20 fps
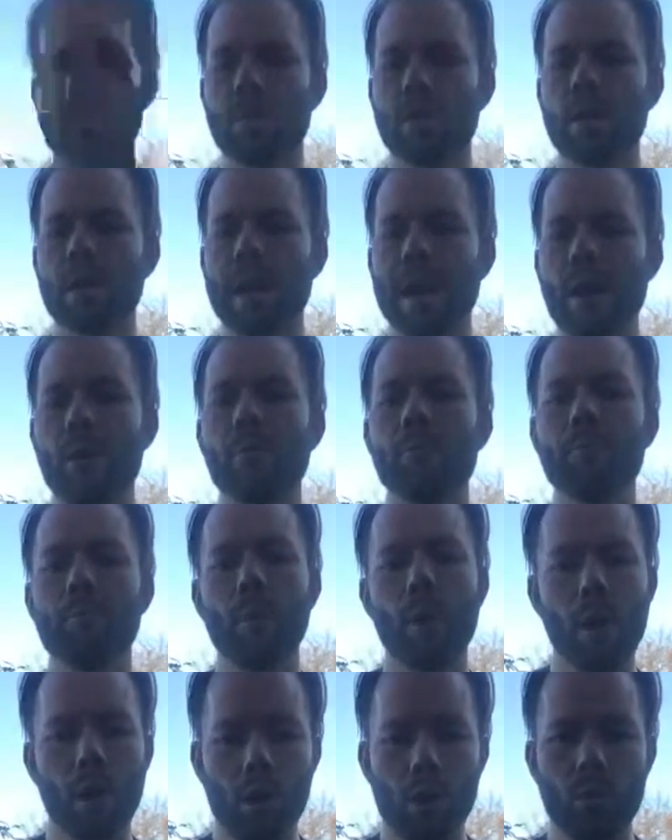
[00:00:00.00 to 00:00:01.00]
are now
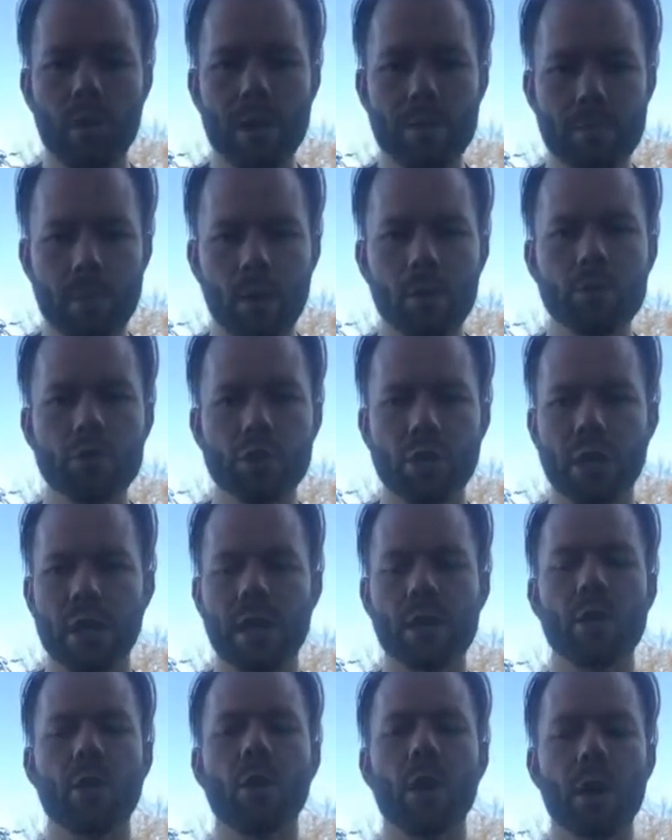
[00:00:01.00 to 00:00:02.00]
borrowing motion
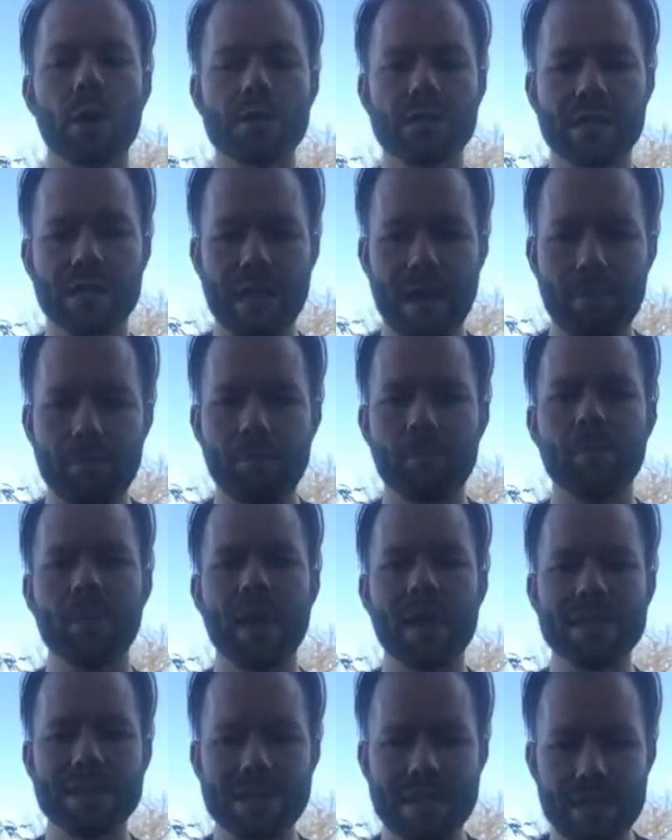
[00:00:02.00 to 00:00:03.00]
and causing that
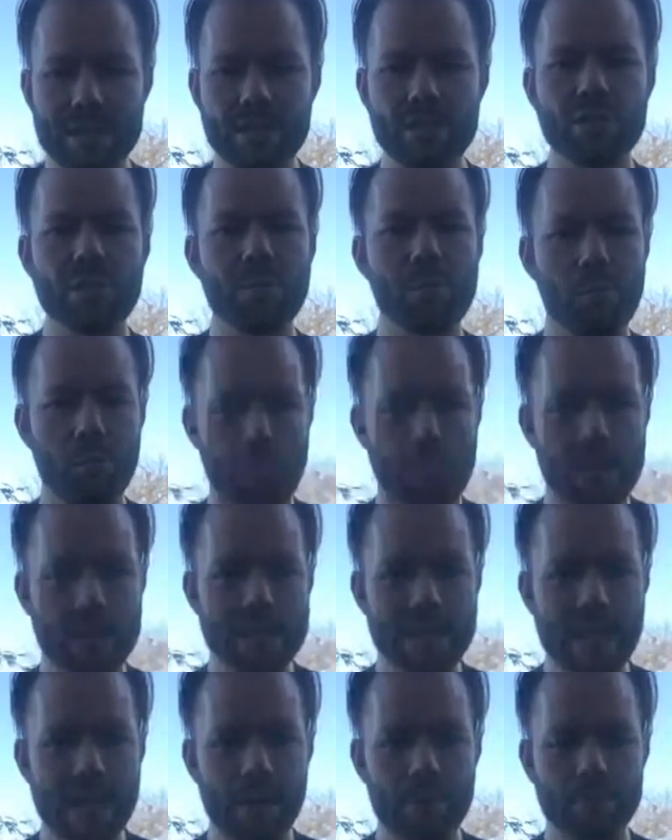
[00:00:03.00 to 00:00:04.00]
disc to break
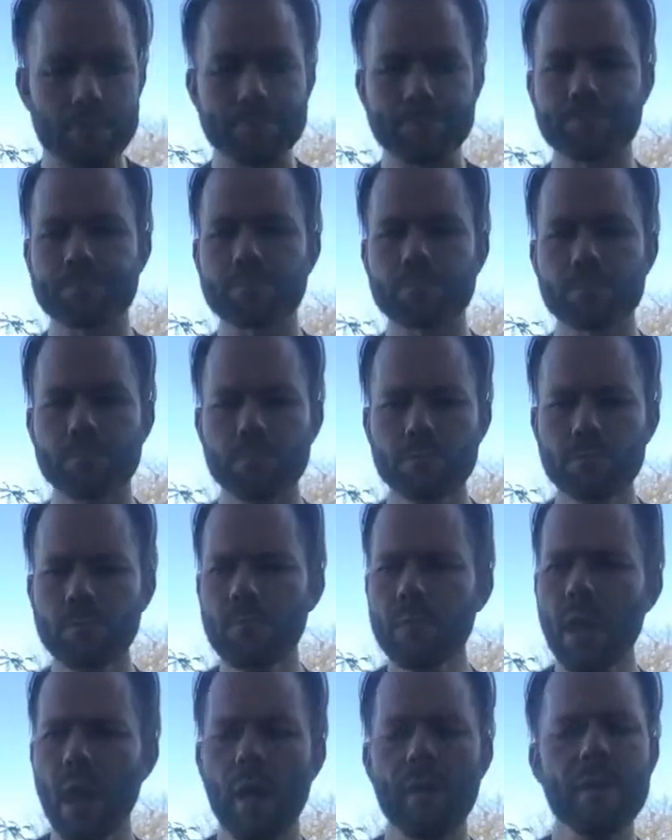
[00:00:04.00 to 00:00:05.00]
down?
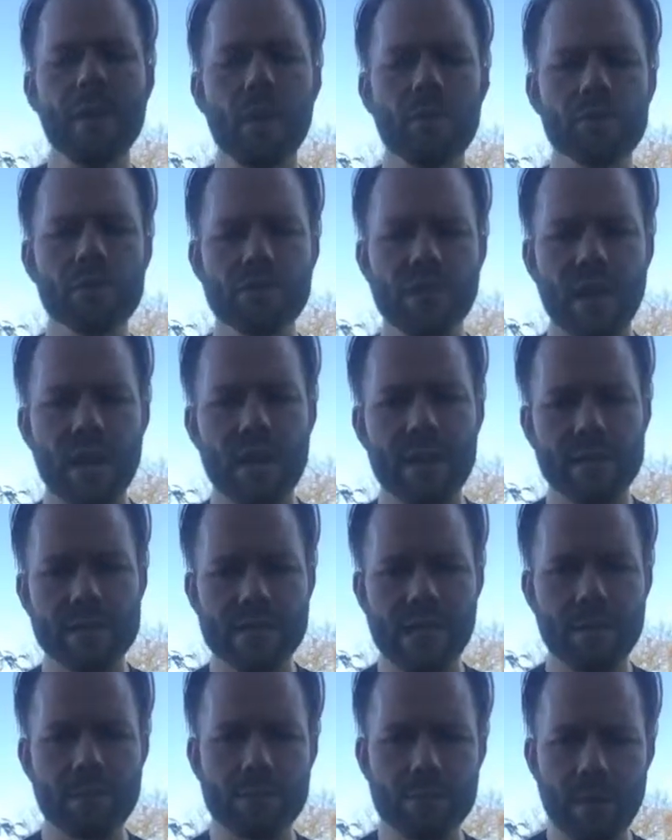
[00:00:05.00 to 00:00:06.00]
On the other side of that
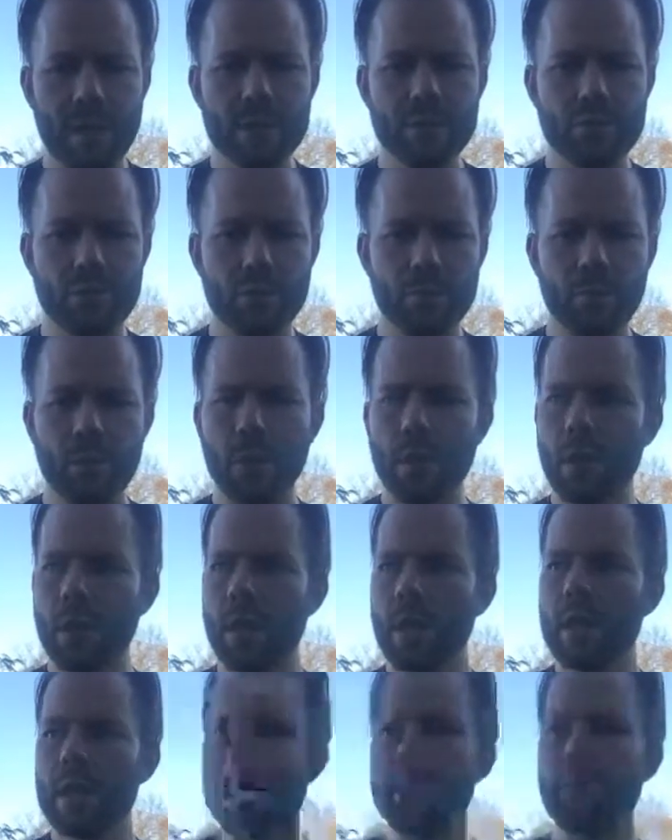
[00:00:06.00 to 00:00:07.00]
same spectrum,
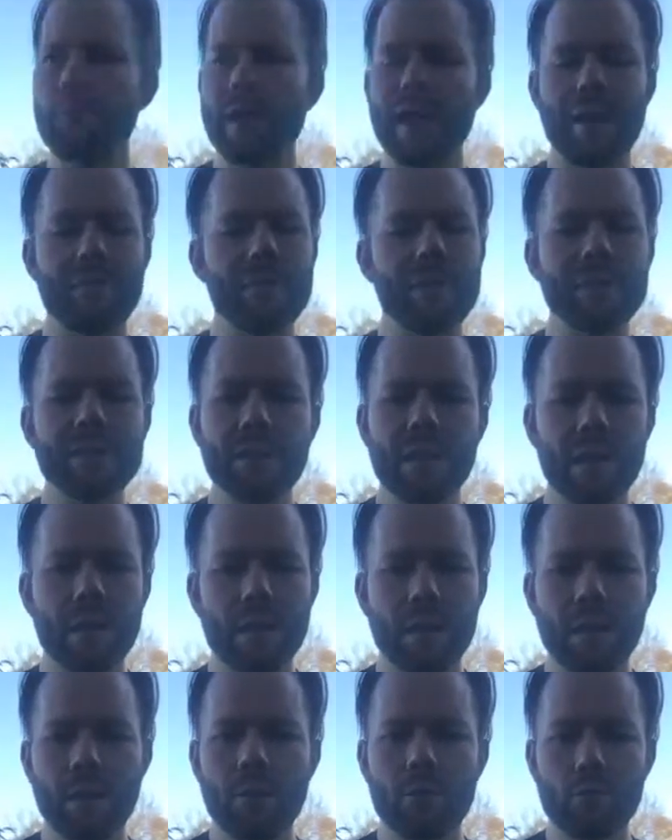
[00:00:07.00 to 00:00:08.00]
if we have
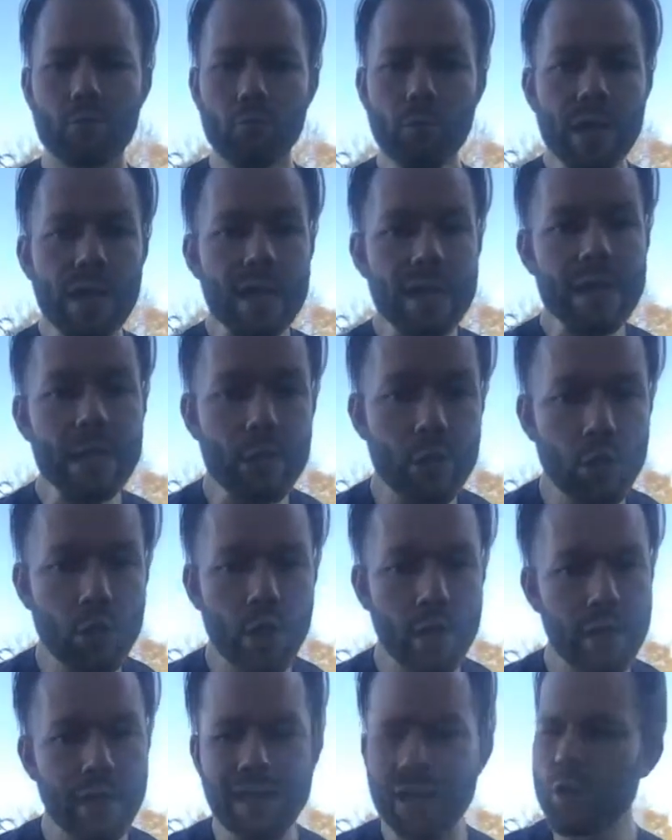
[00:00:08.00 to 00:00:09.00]
a really
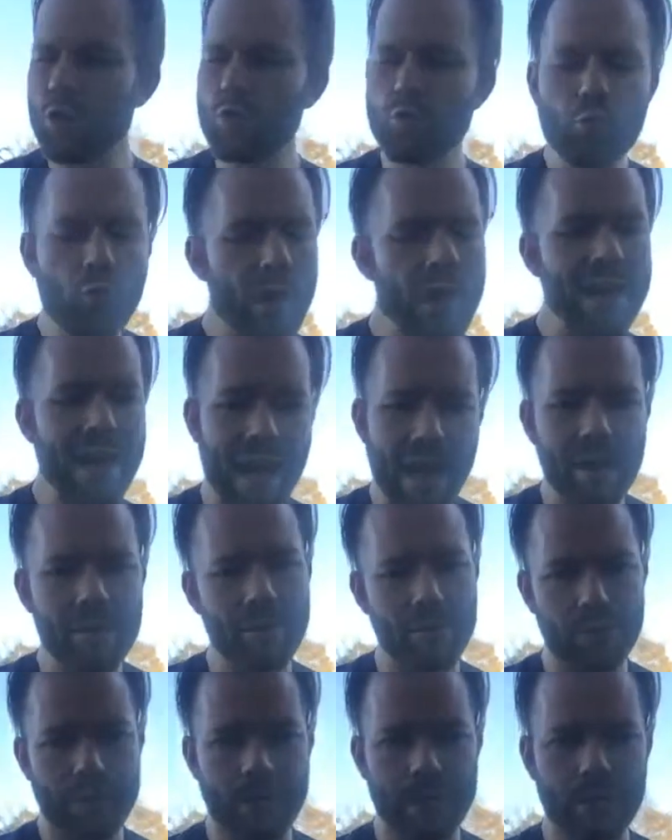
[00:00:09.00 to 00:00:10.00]
good, great
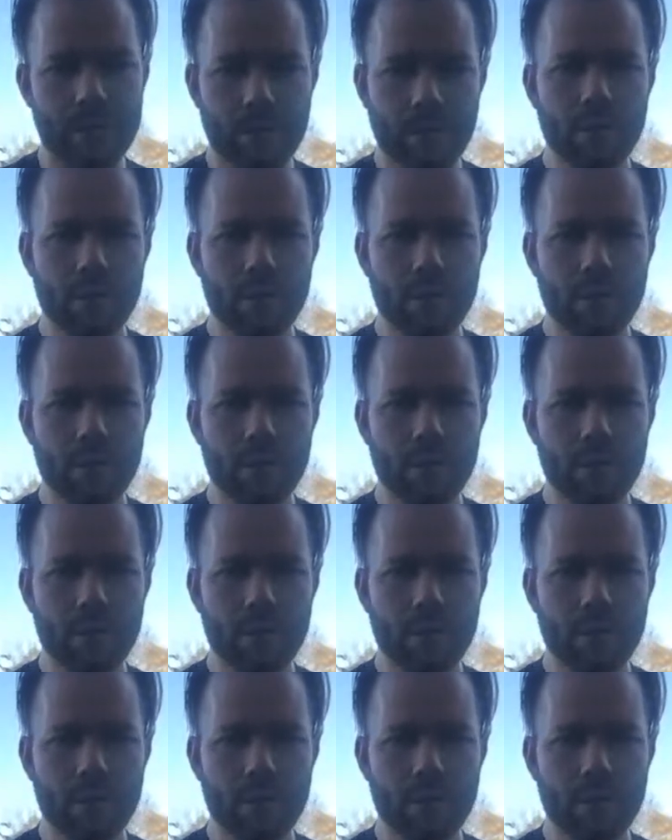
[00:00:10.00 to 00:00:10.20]
athlete